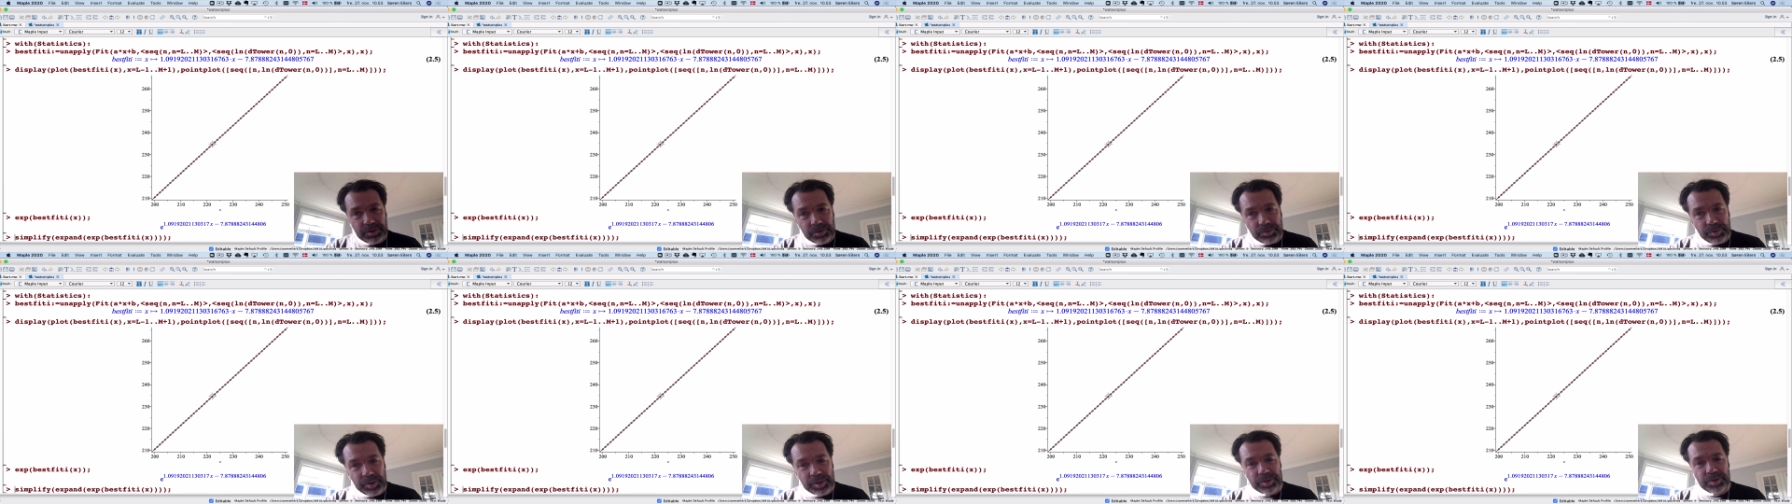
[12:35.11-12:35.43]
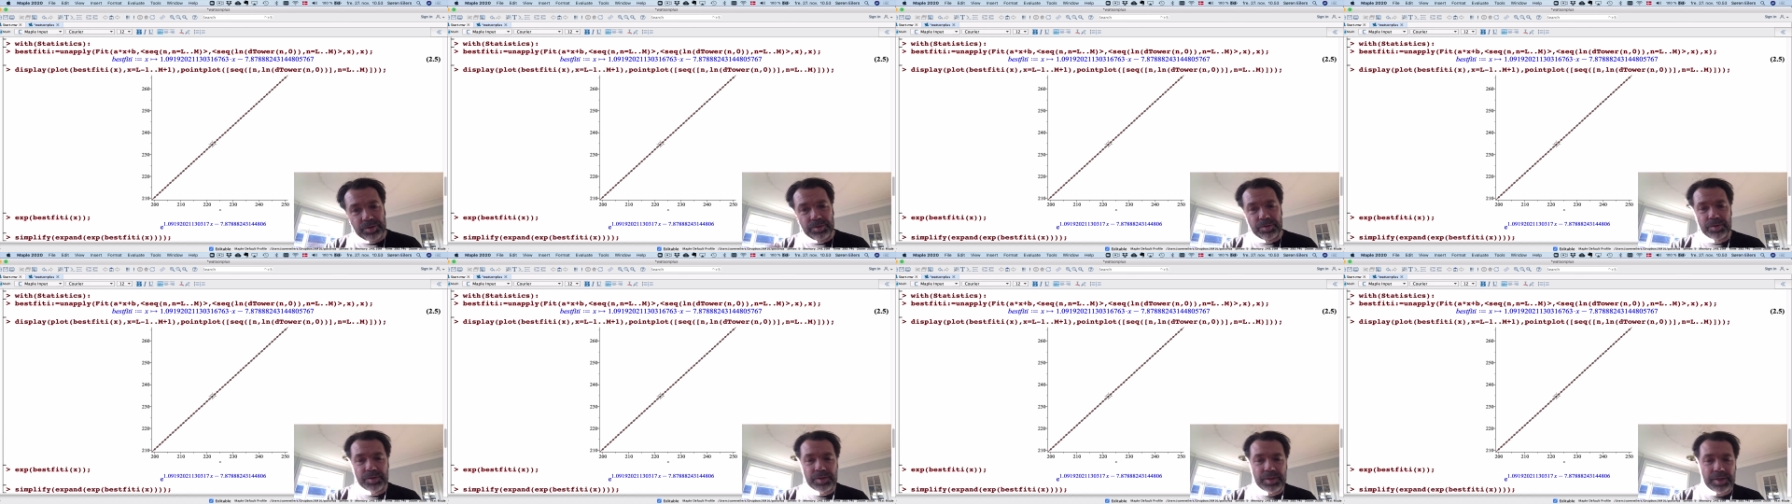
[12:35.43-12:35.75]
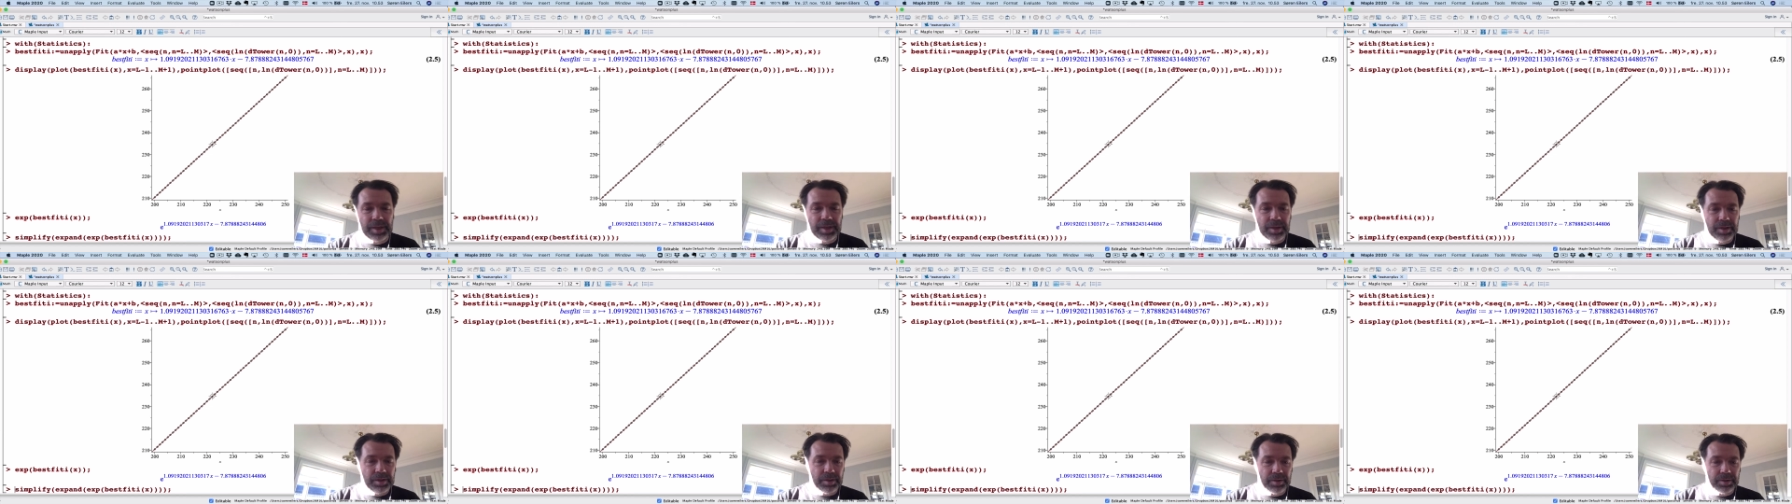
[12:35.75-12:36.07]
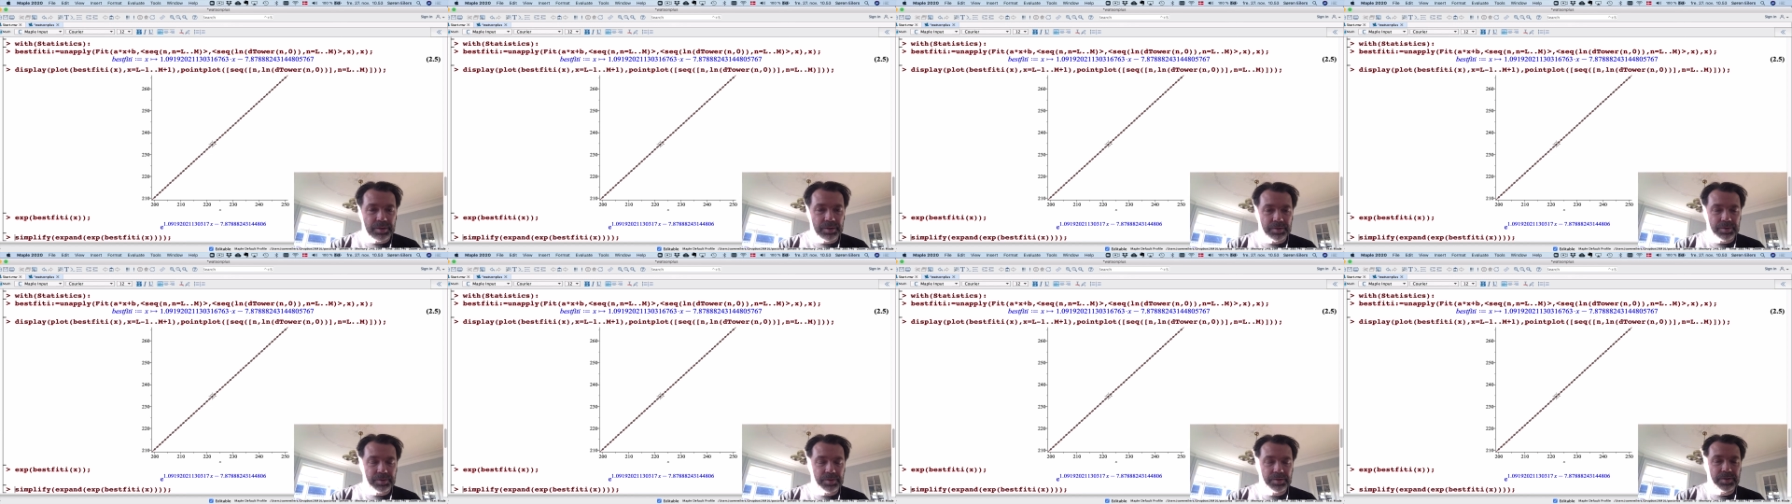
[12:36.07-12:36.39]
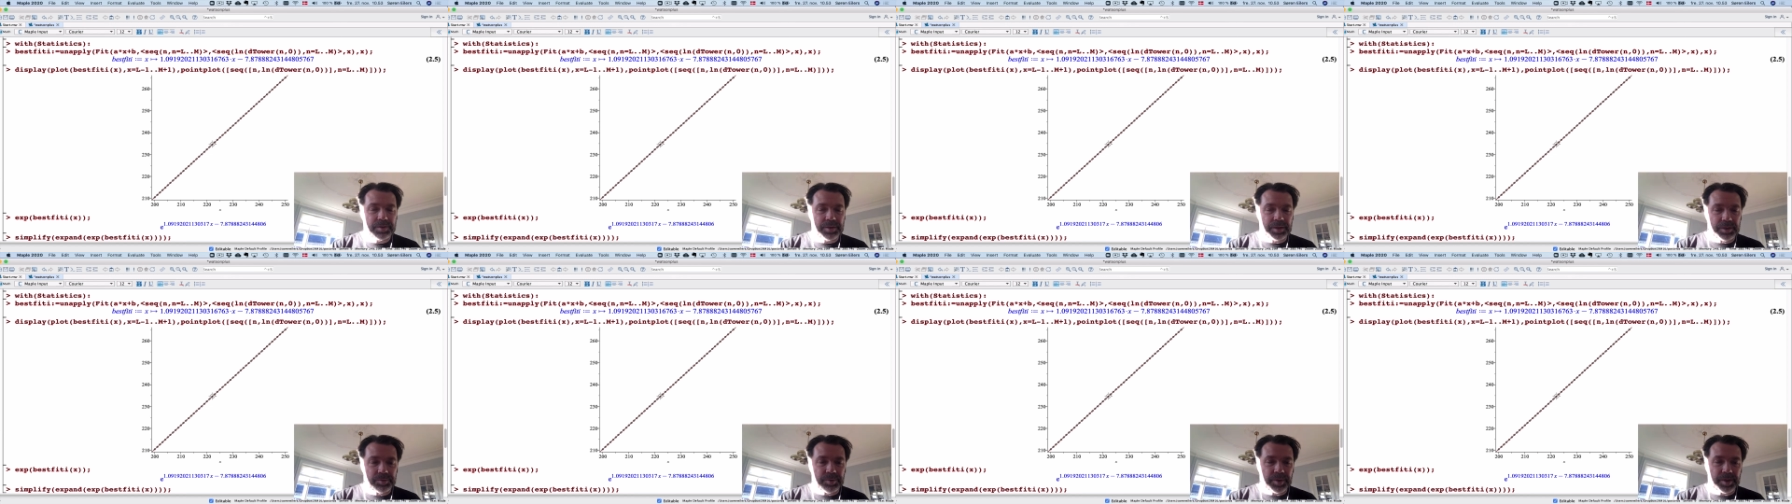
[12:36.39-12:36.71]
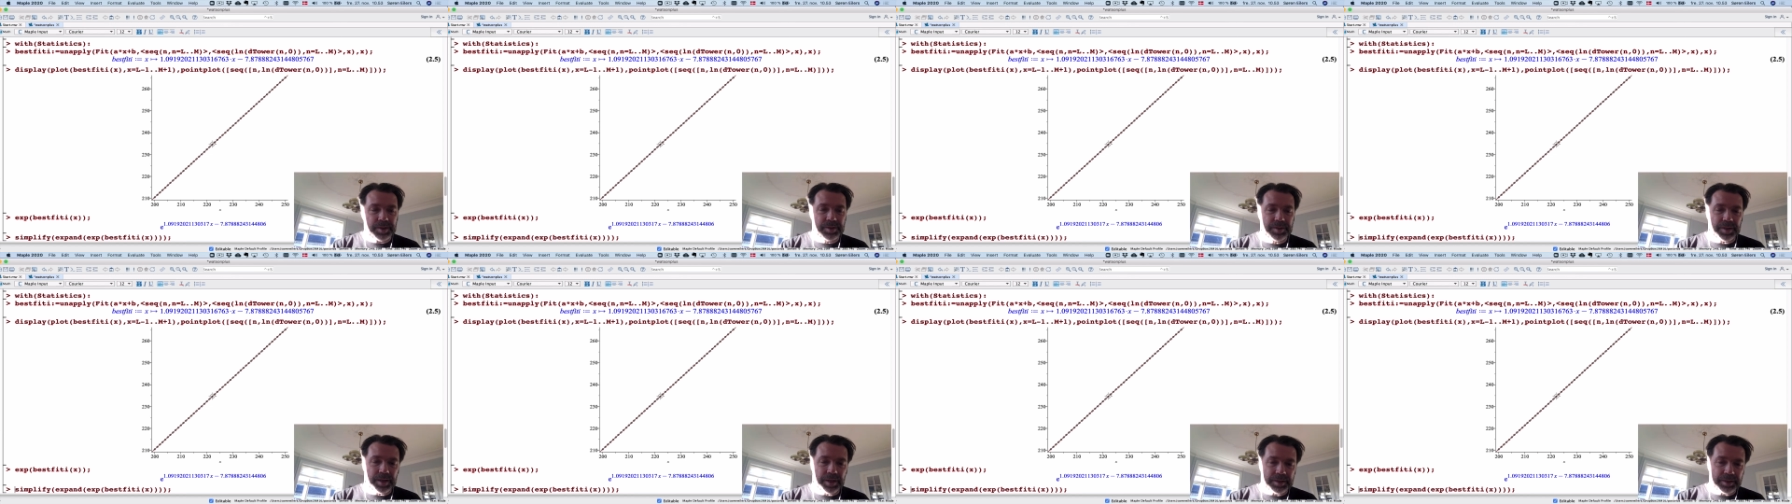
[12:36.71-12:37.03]
original uh,
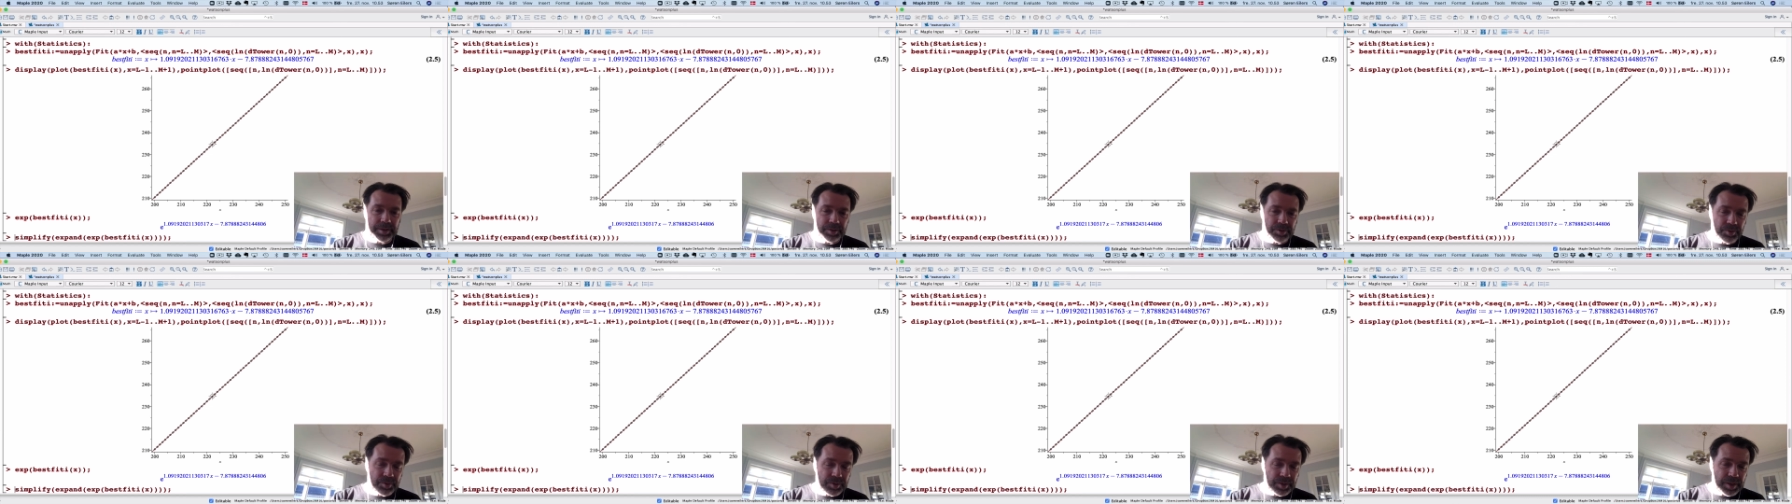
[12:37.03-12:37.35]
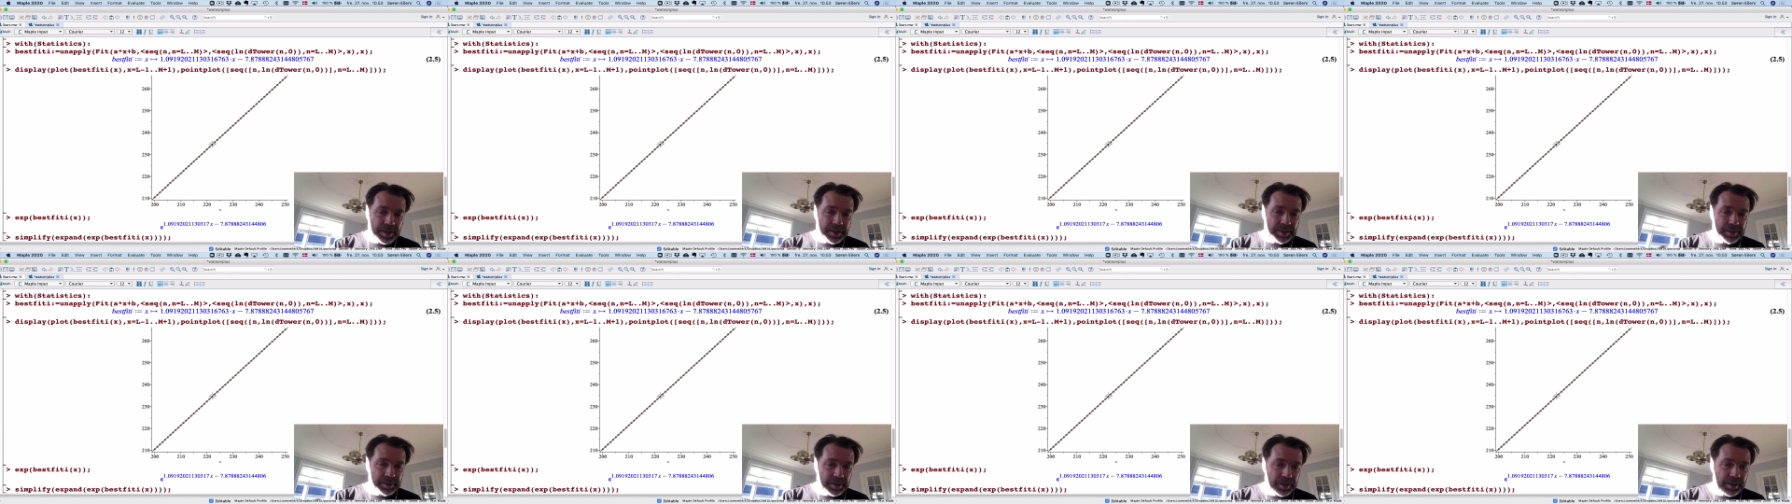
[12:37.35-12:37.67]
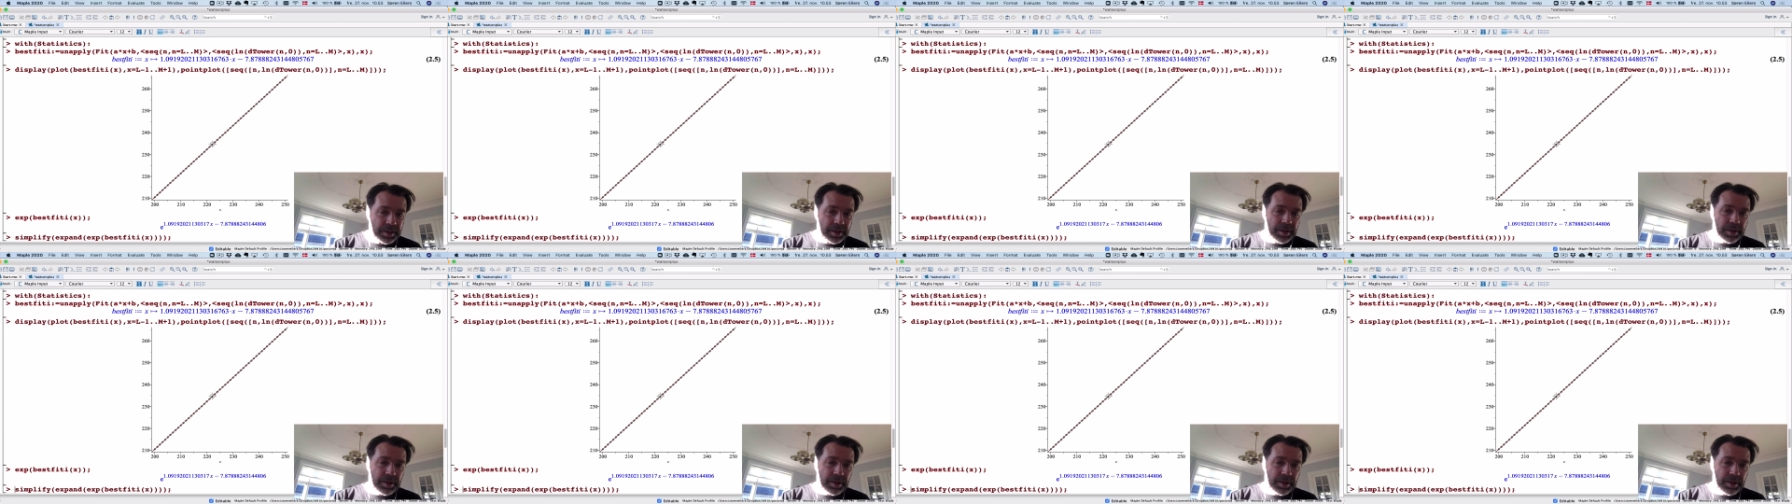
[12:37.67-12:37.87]
sequence, I need to take